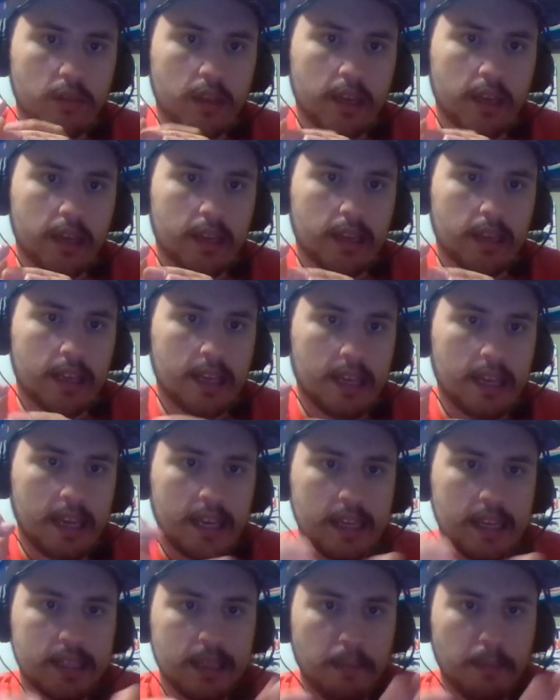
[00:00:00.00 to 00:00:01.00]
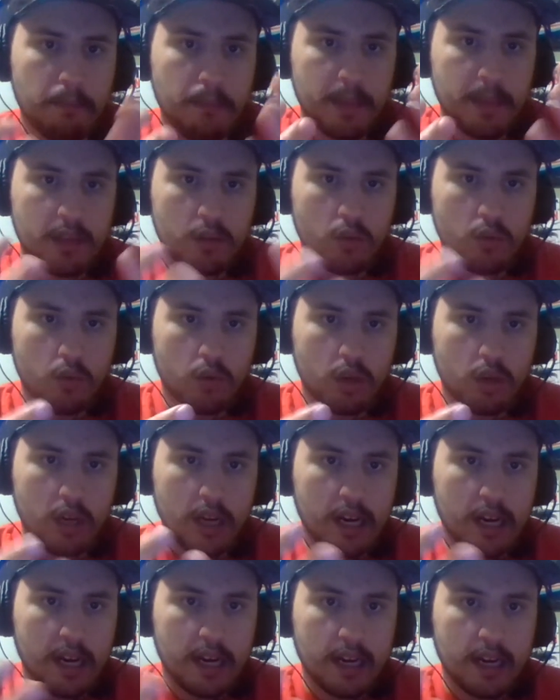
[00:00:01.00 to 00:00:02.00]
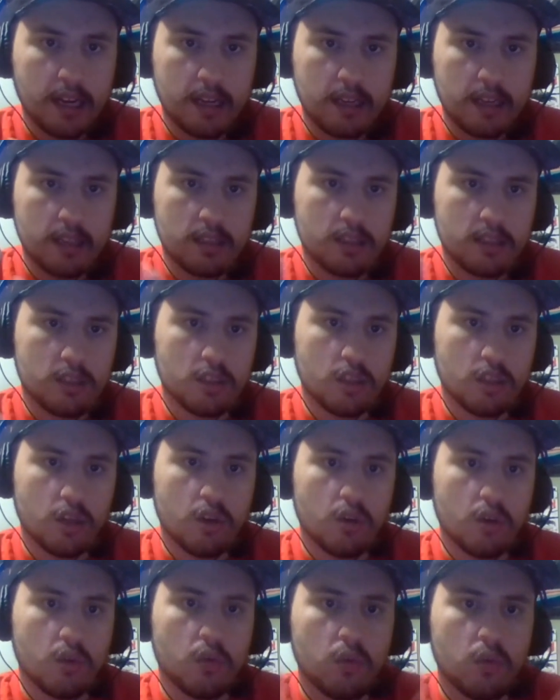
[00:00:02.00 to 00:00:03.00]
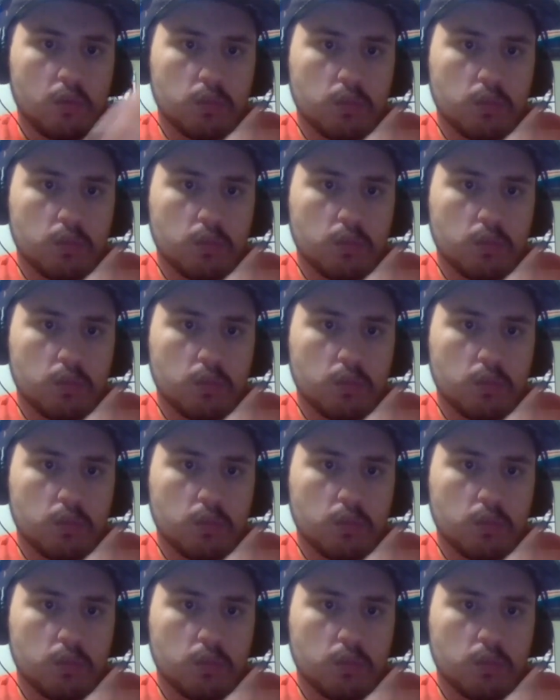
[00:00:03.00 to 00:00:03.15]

and he is a metal god, so.